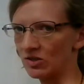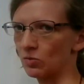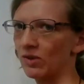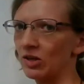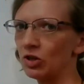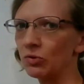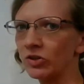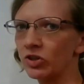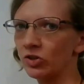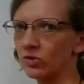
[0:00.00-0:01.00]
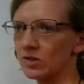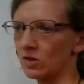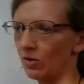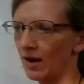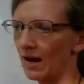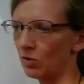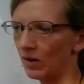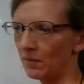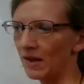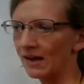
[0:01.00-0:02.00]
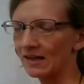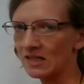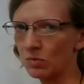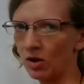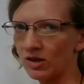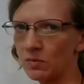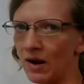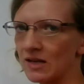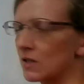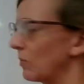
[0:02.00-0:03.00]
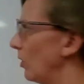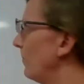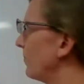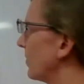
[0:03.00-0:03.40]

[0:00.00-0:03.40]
Well, then you reduce, okay? You want to make it as small as possible.